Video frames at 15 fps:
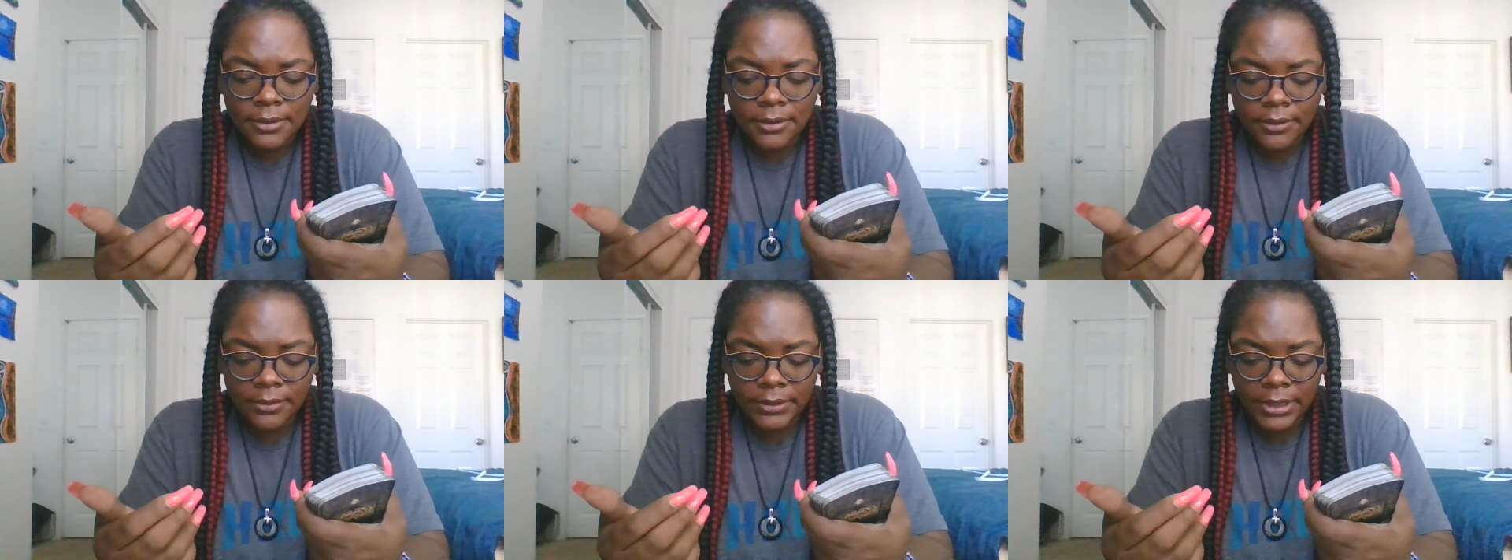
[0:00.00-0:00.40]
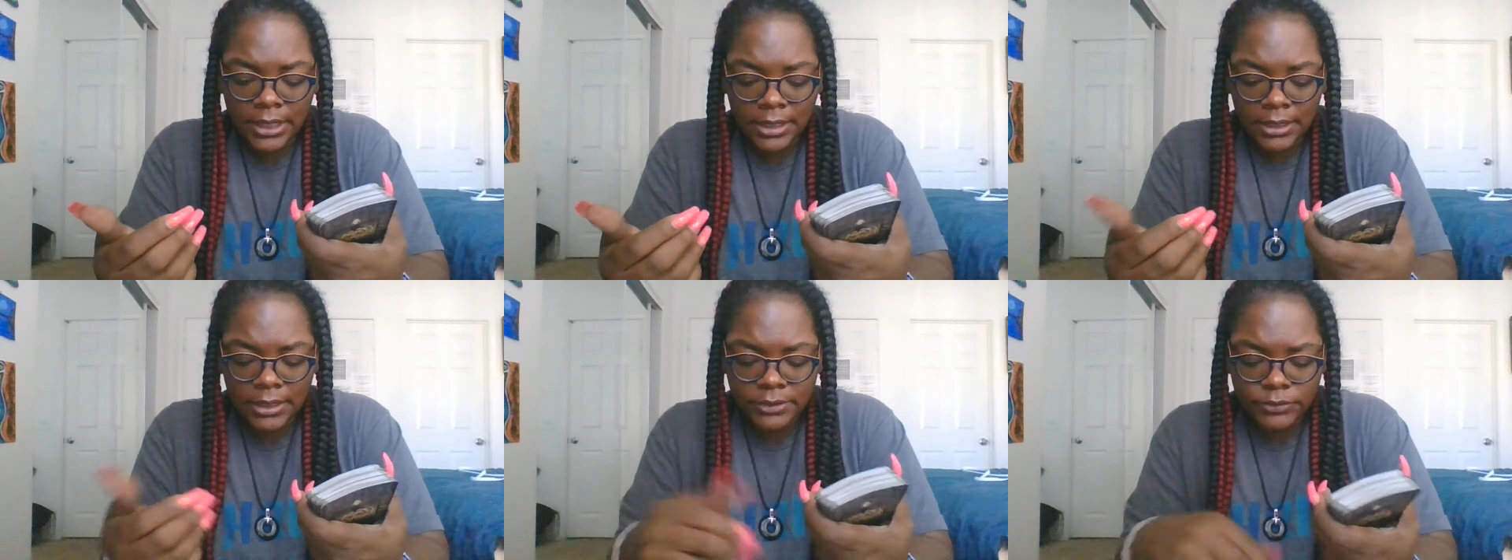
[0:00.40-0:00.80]

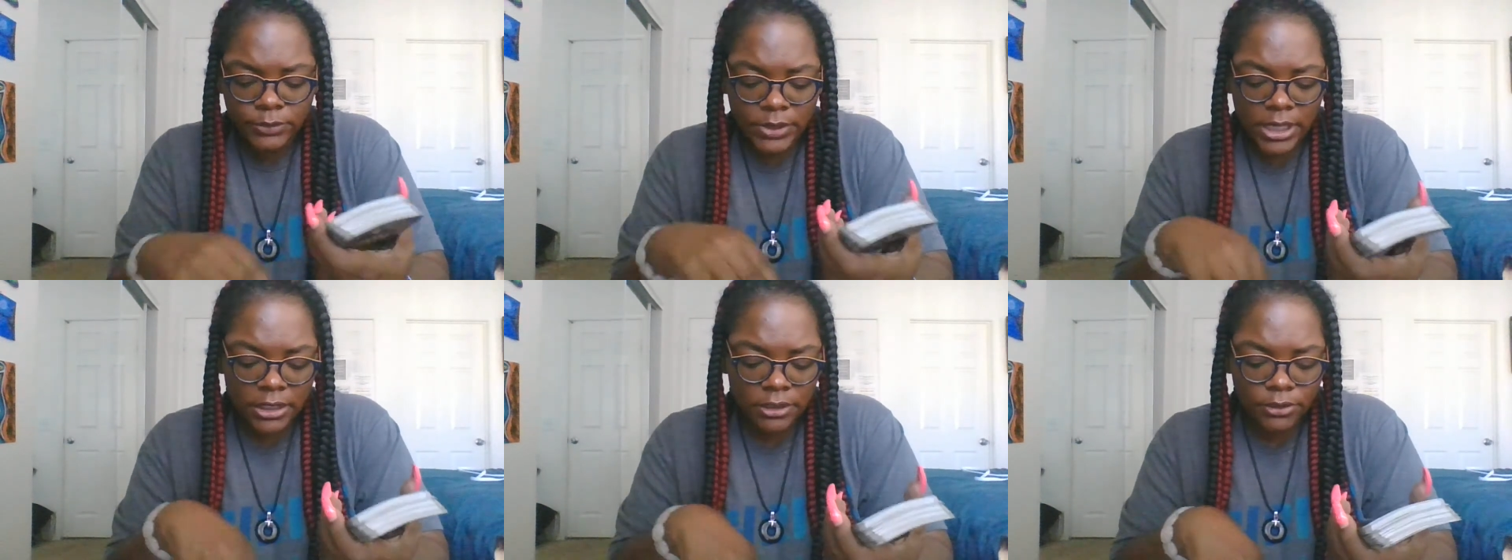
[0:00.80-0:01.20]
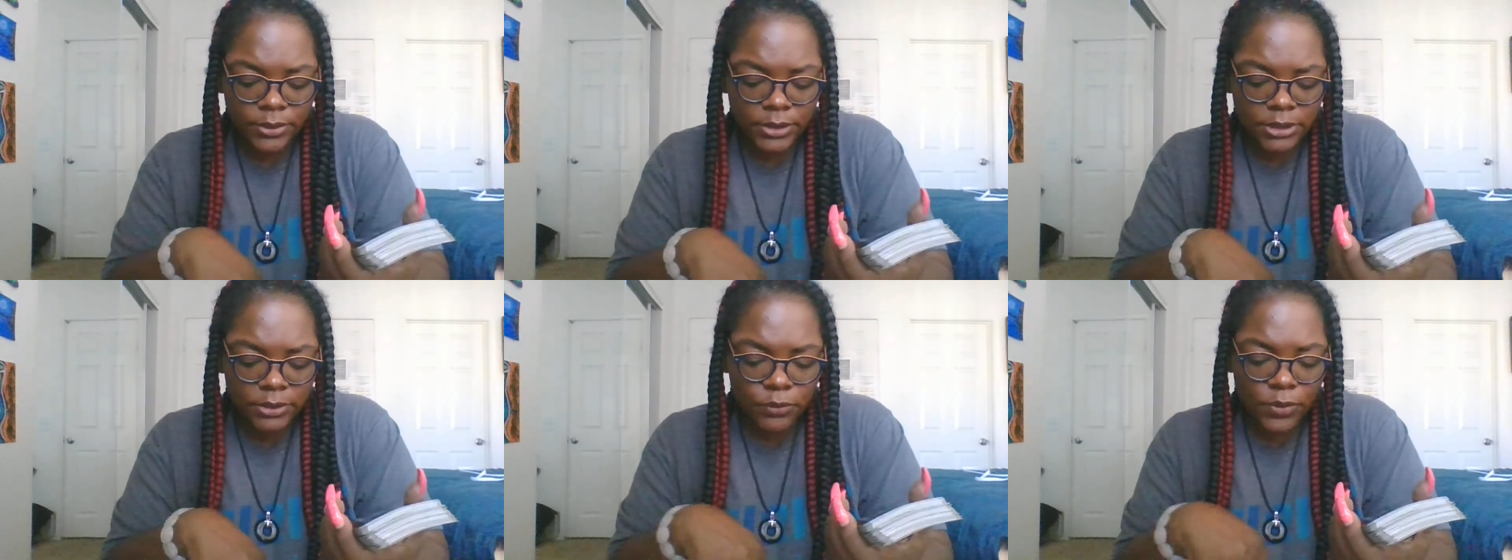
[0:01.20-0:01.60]
Okay, because we got a
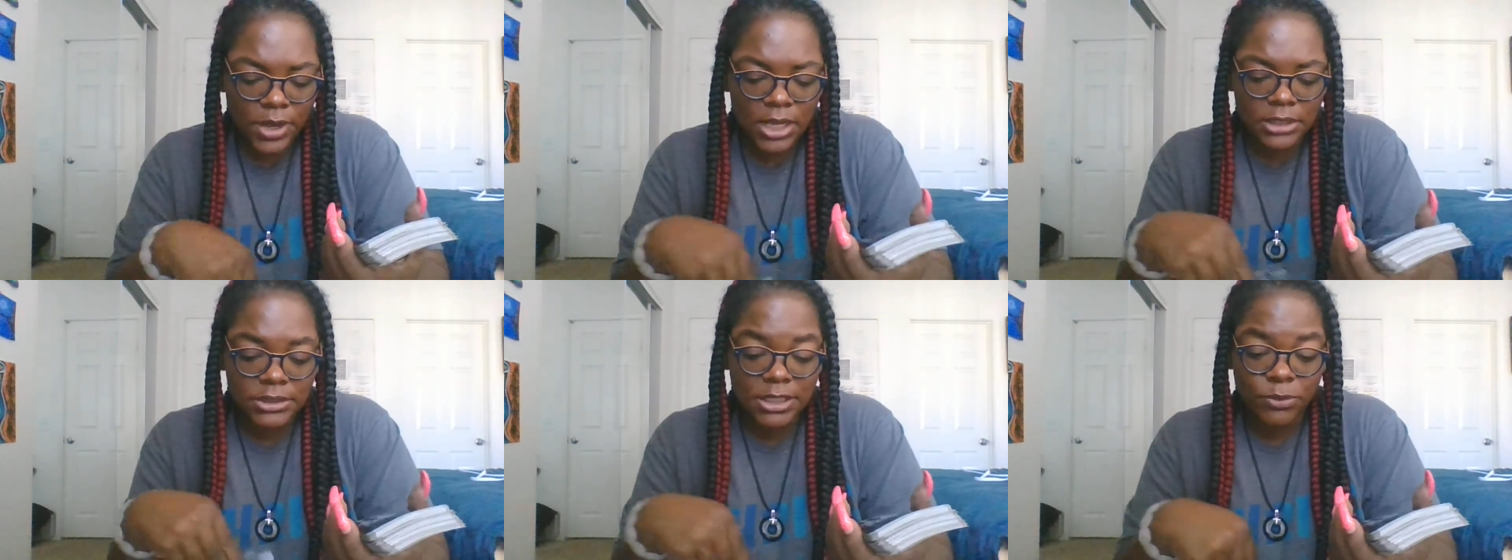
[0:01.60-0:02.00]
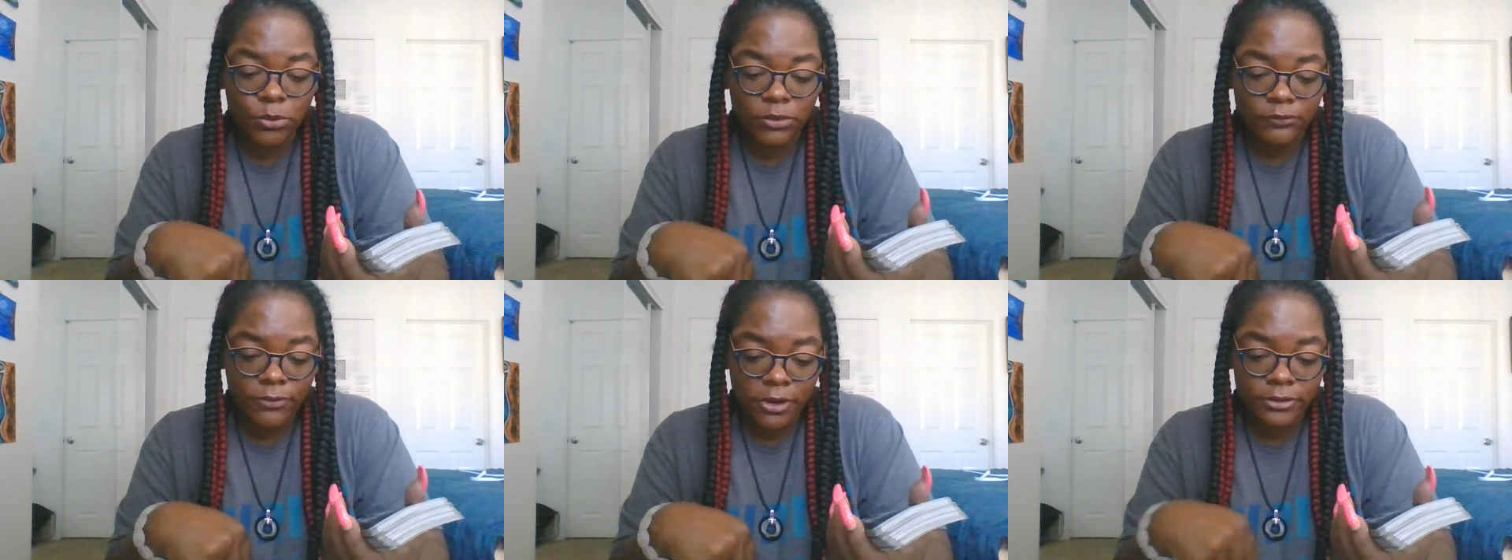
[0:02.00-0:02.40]
Queen of Wands in
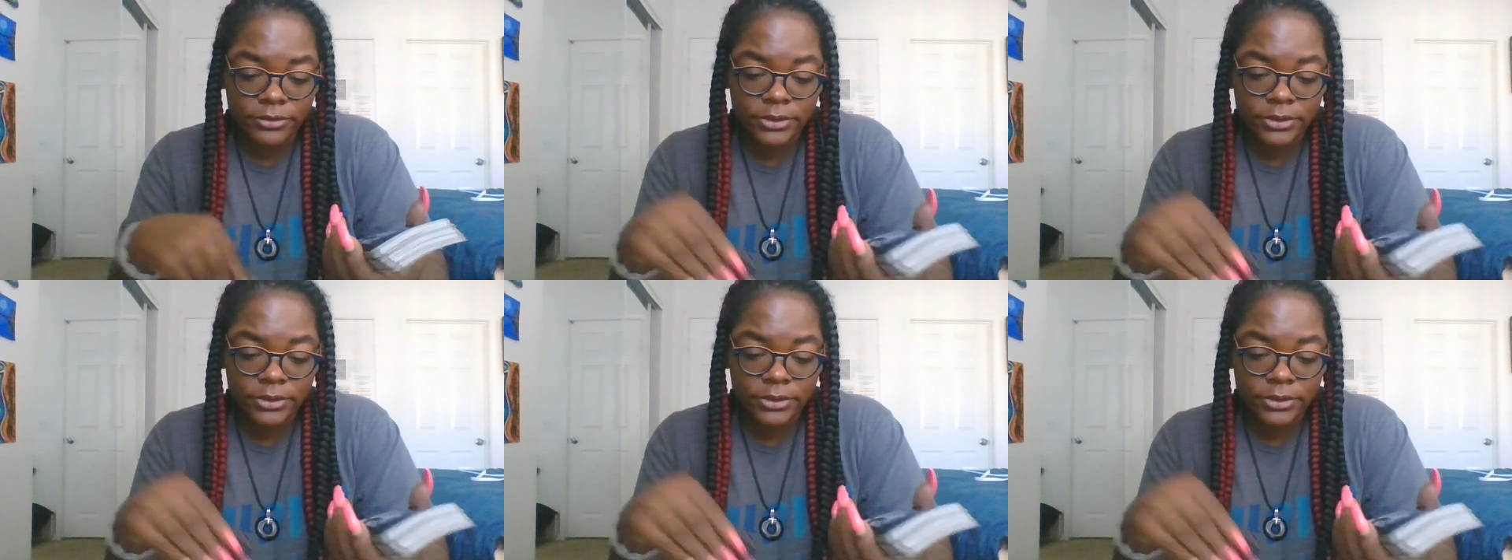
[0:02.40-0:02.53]
reverse.